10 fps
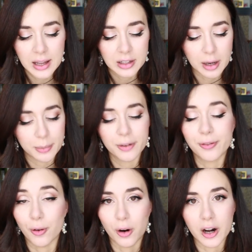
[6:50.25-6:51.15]
Number
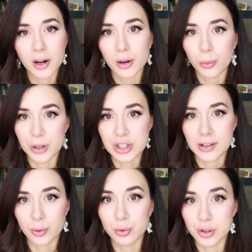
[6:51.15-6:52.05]
four, which
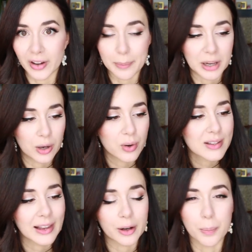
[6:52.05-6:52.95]
is Rouge Vermillon,
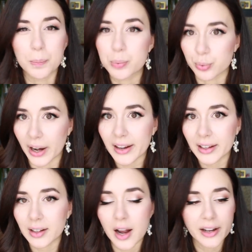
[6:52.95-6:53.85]
it's like a brick
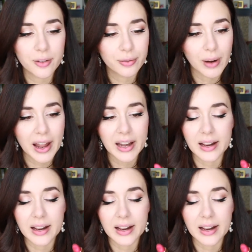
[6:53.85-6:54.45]
kind of red.